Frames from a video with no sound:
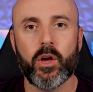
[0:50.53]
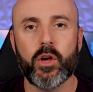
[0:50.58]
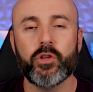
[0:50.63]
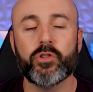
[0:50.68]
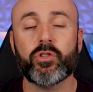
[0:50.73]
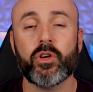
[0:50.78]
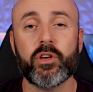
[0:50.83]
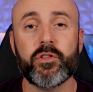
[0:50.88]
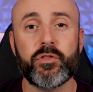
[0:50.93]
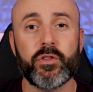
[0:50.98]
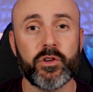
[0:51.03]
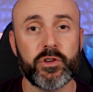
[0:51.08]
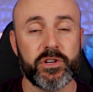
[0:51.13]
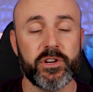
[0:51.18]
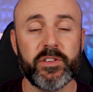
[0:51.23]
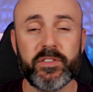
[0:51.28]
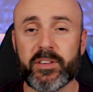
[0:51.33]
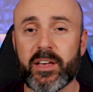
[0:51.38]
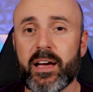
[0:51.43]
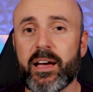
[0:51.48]
So if you
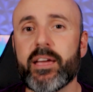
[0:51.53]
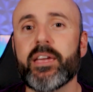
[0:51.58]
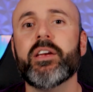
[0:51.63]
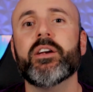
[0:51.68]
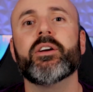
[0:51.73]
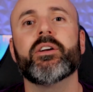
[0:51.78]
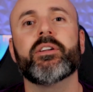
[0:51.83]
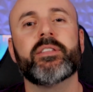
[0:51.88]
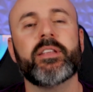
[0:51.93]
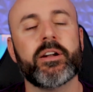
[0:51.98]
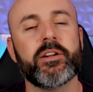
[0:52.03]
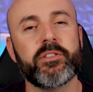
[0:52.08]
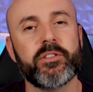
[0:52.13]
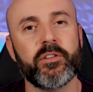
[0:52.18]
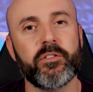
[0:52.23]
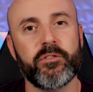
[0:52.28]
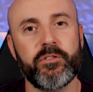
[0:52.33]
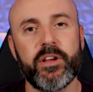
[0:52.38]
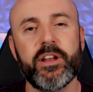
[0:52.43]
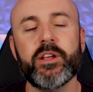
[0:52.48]
just got here, there is
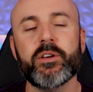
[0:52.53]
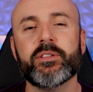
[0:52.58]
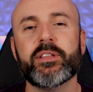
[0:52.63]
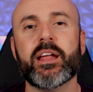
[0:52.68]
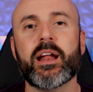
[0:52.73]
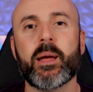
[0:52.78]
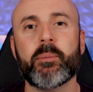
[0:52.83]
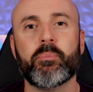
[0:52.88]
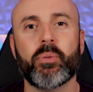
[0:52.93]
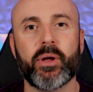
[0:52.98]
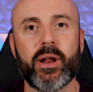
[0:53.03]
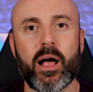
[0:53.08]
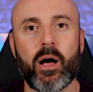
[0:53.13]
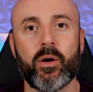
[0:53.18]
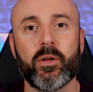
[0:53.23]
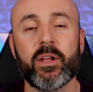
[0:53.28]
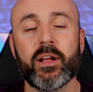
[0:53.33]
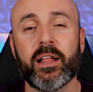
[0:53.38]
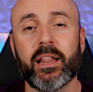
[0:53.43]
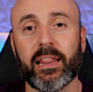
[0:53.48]
a video that I put
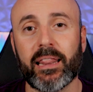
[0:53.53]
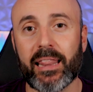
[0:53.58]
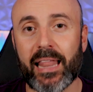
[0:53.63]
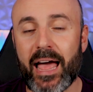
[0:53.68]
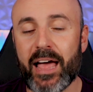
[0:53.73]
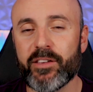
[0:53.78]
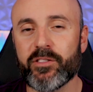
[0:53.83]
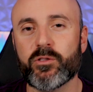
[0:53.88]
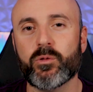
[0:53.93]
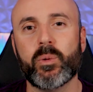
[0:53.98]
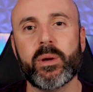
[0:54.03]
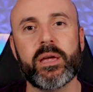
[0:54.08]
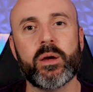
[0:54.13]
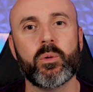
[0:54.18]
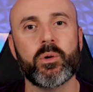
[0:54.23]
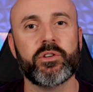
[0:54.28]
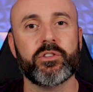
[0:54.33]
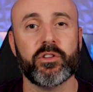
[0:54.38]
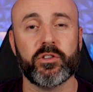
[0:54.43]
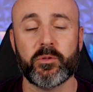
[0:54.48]
out last week,
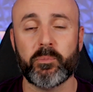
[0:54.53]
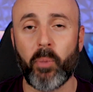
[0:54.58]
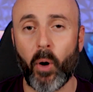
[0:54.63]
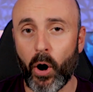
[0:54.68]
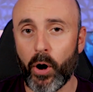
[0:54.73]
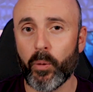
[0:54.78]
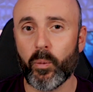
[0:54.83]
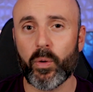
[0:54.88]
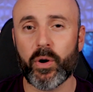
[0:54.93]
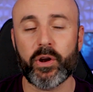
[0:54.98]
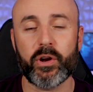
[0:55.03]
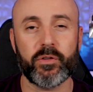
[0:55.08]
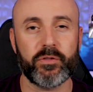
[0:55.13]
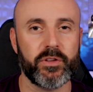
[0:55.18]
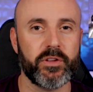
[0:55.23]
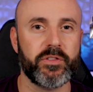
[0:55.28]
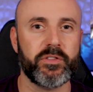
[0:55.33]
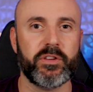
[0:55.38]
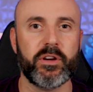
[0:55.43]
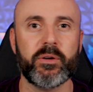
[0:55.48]
which is part 1 of
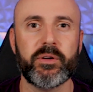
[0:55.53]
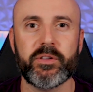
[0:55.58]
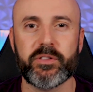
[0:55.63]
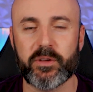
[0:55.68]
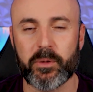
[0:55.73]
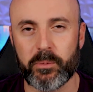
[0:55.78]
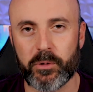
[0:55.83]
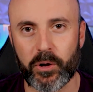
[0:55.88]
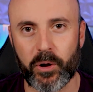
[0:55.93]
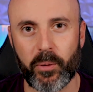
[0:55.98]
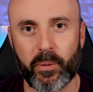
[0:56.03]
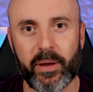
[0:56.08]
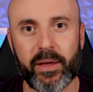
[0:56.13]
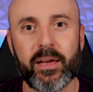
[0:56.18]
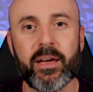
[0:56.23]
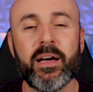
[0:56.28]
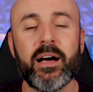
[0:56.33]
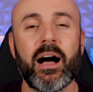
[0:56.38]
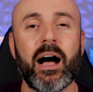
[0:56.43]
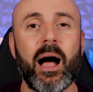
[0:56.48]
the series I'm doing,
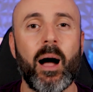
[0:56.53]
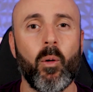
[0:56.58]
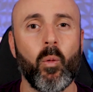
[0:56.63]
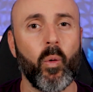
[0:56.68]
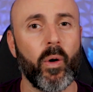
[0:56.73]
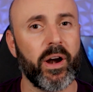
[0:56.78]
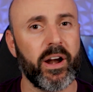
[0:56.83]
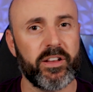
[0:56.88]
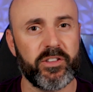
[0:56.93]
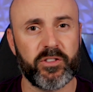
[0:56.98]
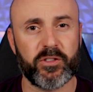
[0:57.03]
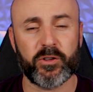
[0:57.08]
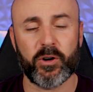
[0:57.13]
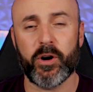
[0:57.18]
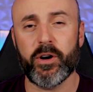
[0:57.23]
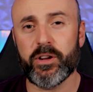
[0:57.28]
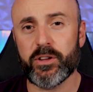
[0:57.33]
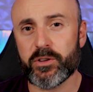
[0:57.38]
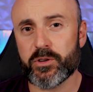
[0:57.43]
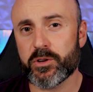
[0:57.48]
where I
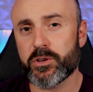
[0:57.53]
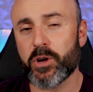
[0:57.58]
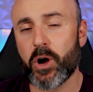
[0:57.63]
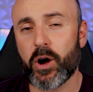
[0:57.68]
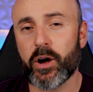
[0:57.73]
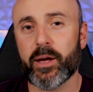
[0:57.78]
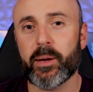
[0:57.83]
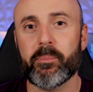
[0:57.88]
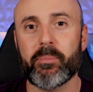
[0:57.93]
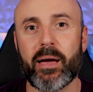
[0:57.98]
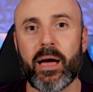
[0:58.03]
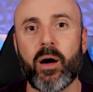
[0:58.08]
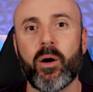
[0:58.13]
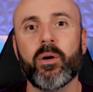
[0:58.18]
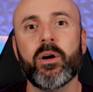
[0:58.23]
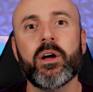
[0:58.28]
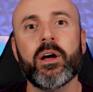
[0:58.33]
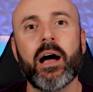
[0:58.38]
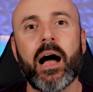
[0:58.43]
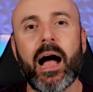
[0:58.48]
started to talk
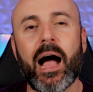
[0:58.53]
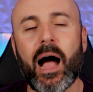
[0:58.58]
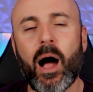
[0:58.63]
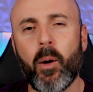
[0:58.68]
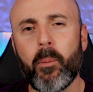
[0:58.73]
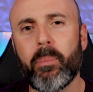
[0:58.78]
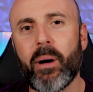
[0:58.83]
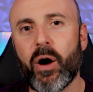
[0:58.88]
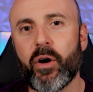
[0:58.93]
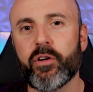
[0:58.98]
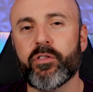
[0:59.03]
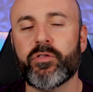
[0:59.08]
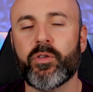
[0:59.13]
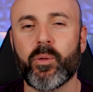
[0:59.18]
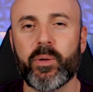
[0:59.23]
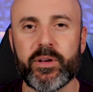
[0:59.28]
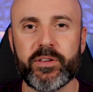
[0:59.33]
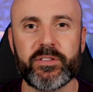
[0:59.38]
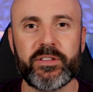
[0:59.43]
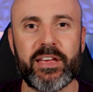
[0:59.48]
about how
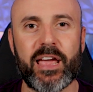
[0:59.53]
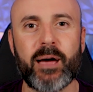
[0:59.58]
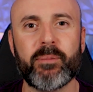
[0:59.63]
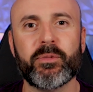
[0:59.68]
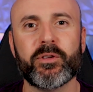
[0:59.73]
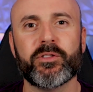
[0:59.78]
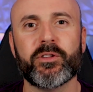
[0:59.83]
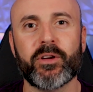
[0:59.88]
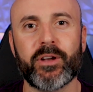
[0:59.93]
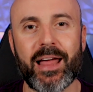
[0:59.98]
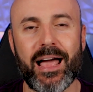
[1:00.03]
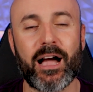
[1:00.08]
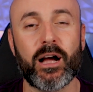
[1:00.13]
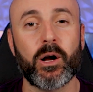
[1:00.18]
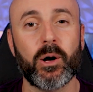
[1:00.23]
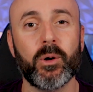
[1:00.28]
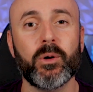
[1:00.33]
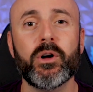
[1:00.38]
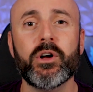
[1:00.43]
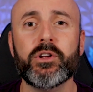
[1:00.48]
powerful is the Amazon
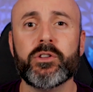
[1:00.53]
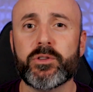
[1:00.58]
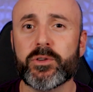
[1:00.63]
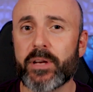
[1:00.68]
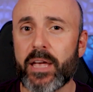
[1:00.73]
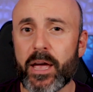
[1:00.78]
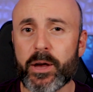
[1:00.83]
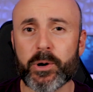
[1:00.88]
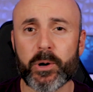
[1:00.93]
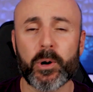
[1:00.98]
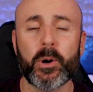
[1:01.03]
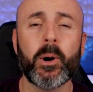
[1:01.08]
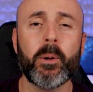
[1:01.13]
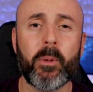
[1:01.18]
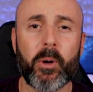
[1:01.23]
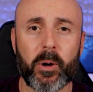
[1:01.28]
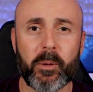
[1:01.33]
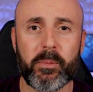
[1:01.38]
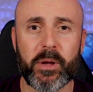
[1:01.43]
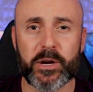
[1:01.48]
Echo to get your home
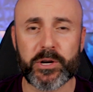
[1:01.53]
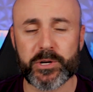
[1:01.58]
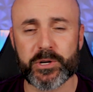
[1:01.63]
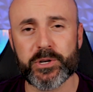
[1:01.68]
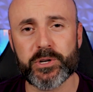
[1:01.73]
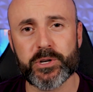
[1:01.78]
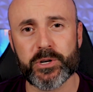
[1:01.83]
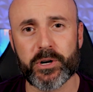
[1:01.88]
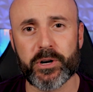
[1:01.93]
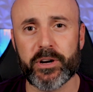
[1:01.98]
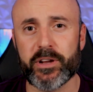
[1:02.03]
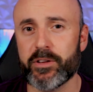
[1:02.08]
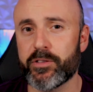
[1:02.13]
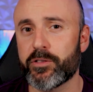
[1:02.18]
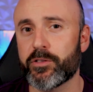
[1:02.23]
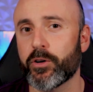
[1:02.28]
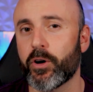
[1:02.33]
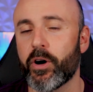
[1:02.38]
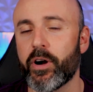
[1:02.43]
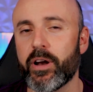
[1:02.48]
automation journey
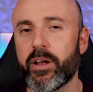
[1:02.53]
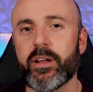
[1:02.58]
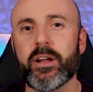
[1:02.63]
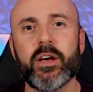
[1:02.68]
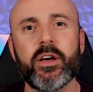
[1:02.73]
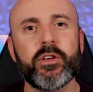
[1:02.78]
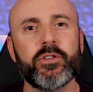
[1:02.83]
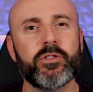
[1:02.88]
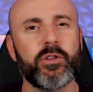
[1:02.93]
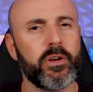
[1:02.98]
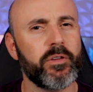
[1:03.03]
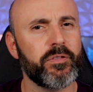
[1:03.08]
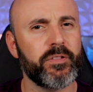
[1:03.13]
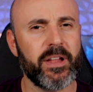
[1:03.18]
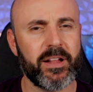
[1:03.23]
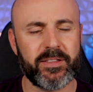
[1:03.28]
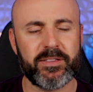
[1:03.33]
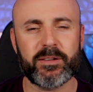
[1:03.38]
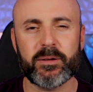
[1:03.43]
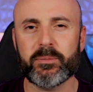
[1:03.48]
started. So if
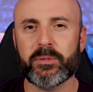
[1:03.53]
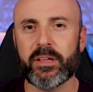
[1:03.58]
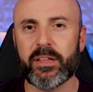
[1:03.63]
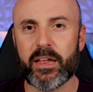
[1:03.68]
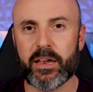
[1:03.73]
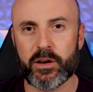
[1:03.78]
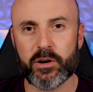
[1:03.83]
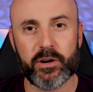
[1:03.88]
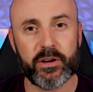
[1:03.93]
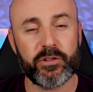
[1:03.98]
that's something that you're